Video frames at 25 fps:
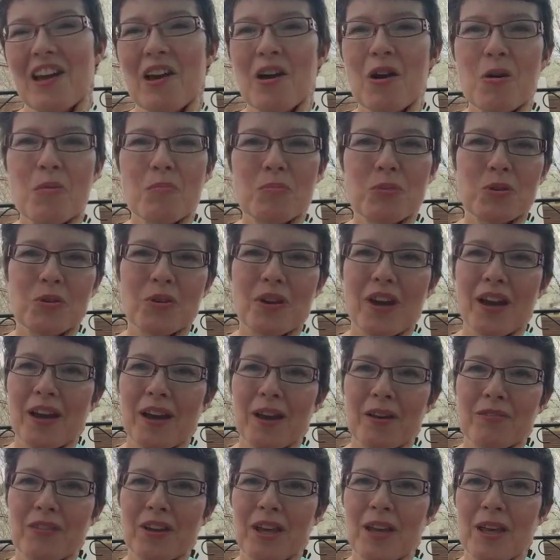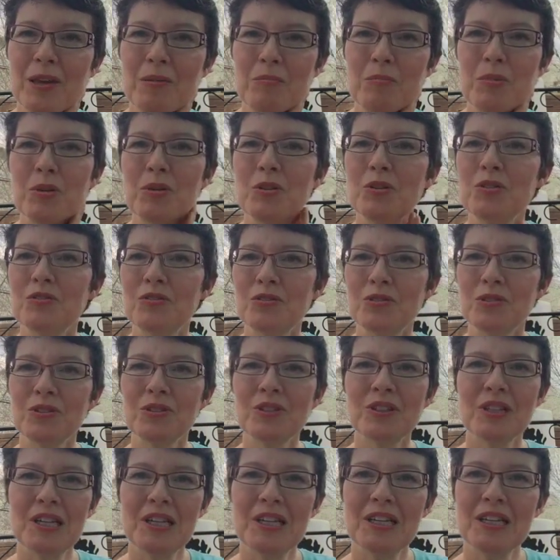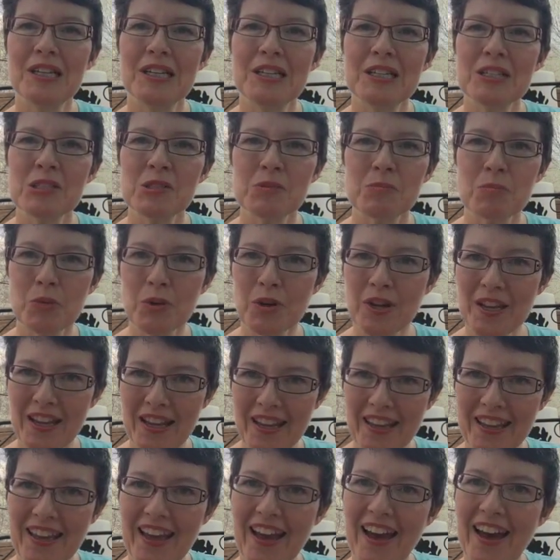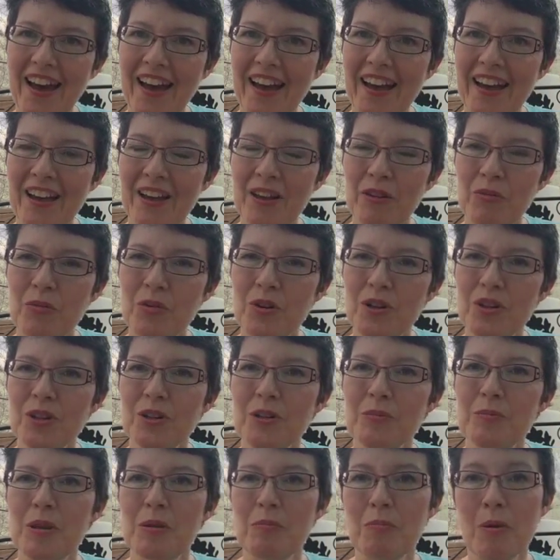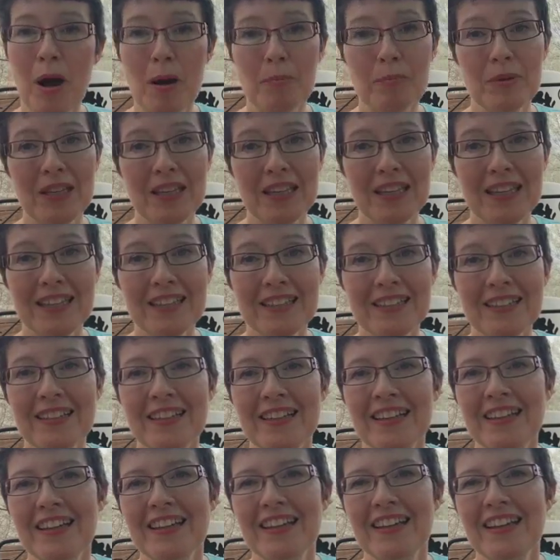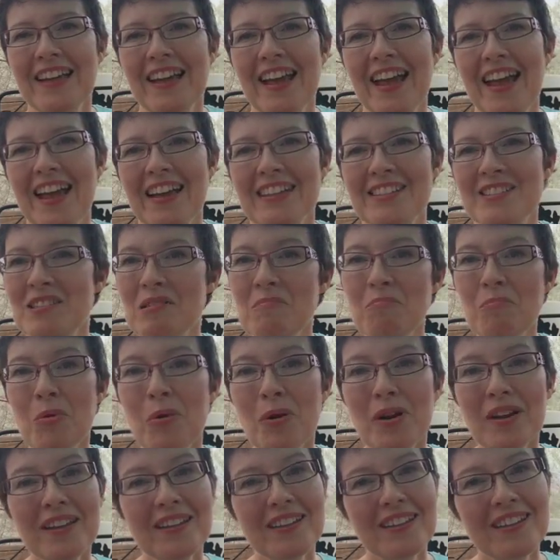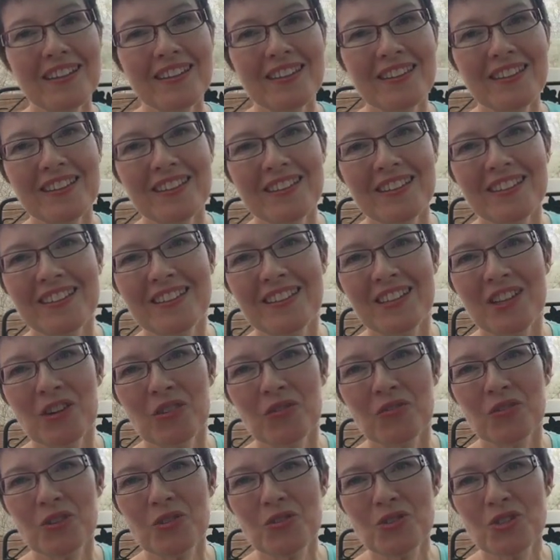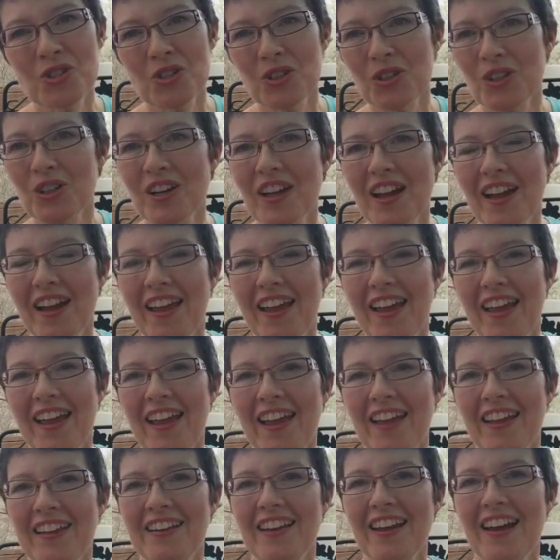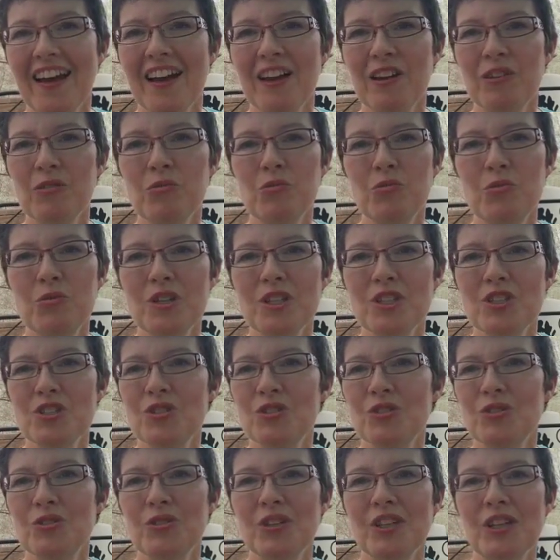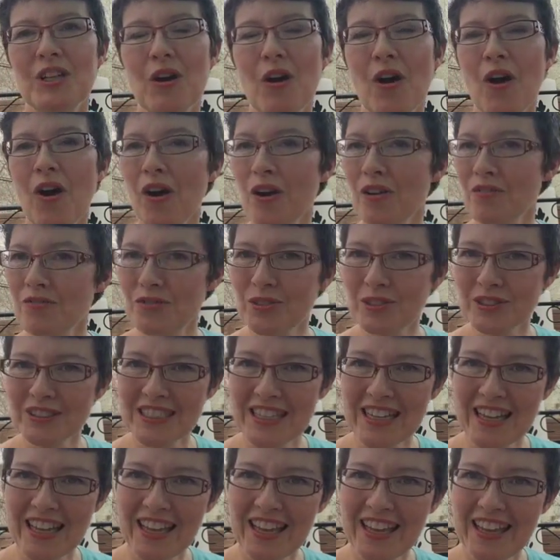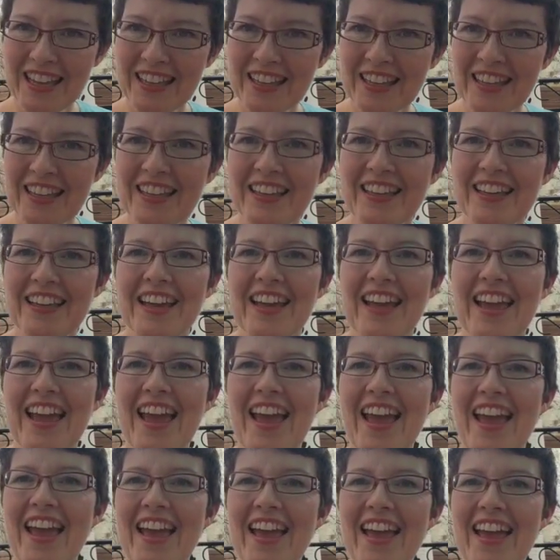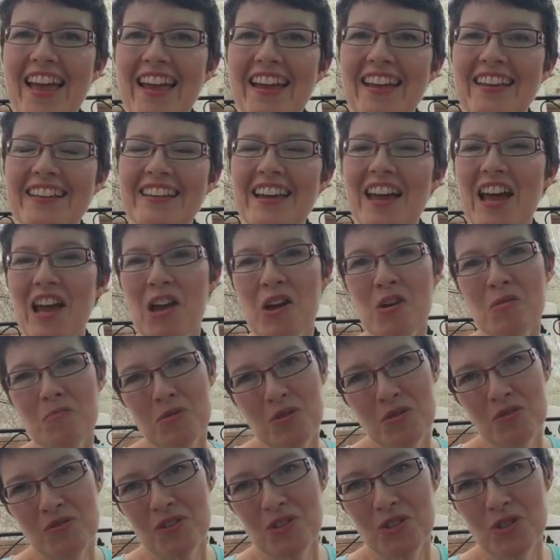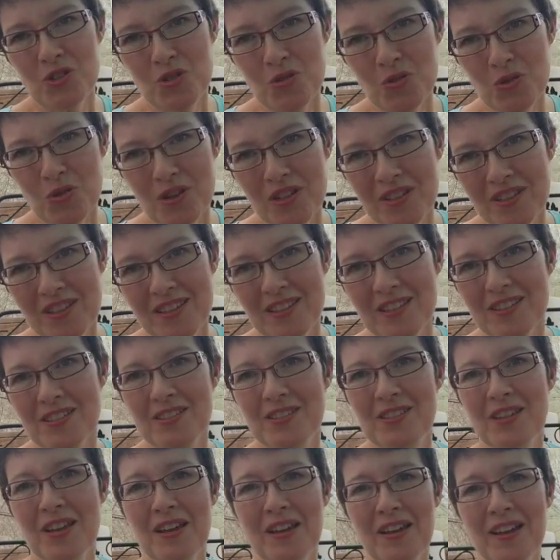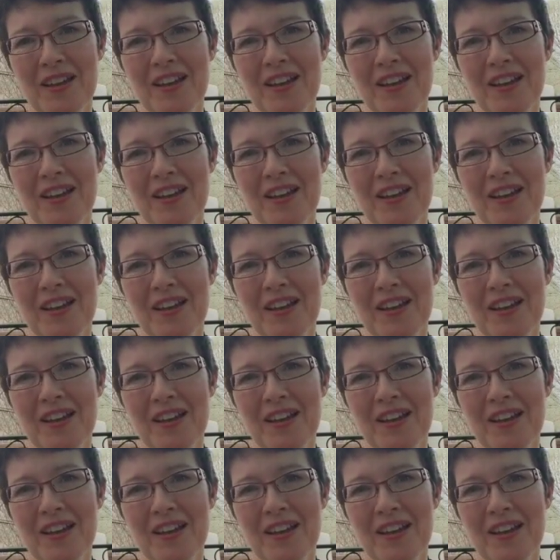hope you have a beautiful spring. I will be popping in at some point in the near future, and I wish you an artful day, and I hope you've enjoyed this